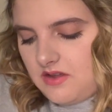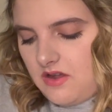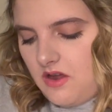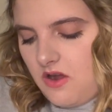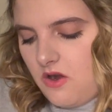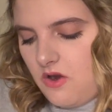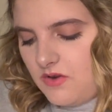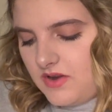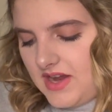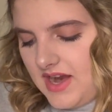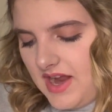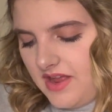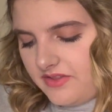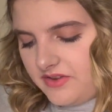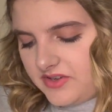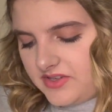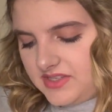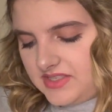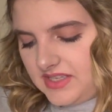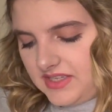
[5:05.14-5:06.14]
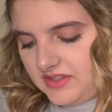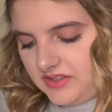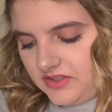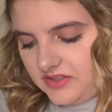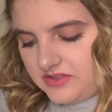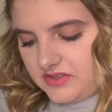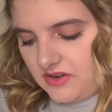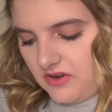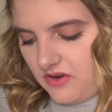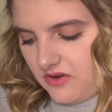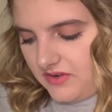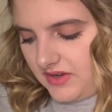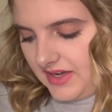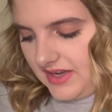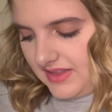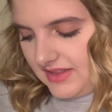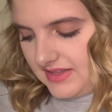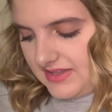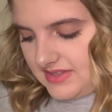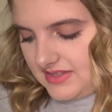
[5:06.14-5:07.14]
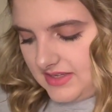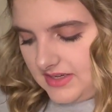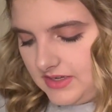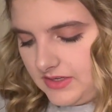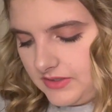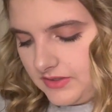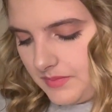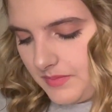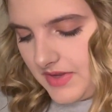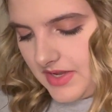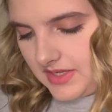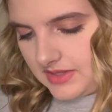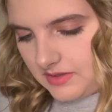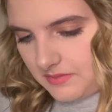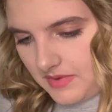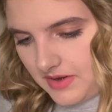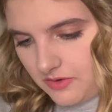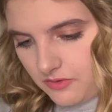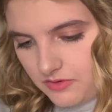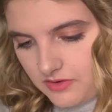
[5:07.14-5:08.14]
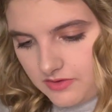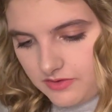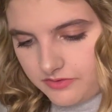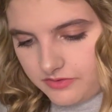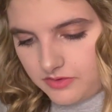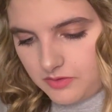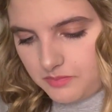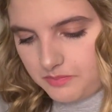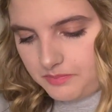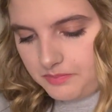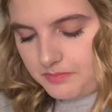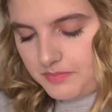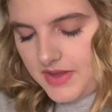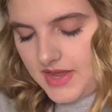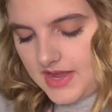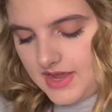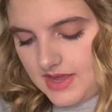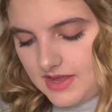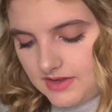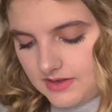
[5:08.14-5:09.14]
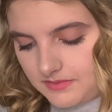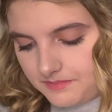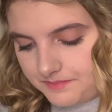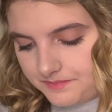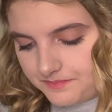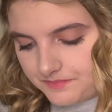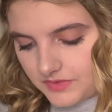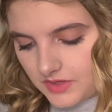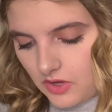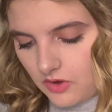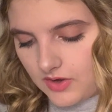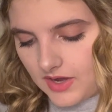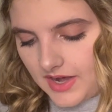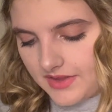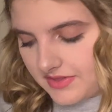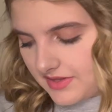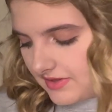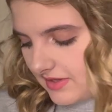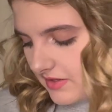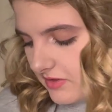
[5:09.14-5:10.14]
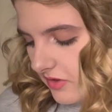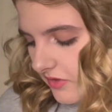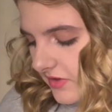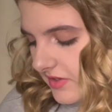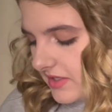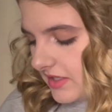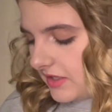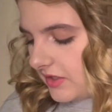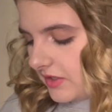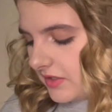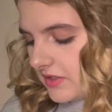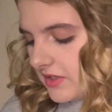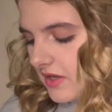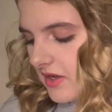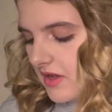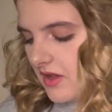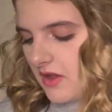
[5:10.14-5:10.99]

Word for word: Oh yeah, there's stickers. Okay, let's see here. Let me get them out of the bag. Okay, I think that's all the stickers.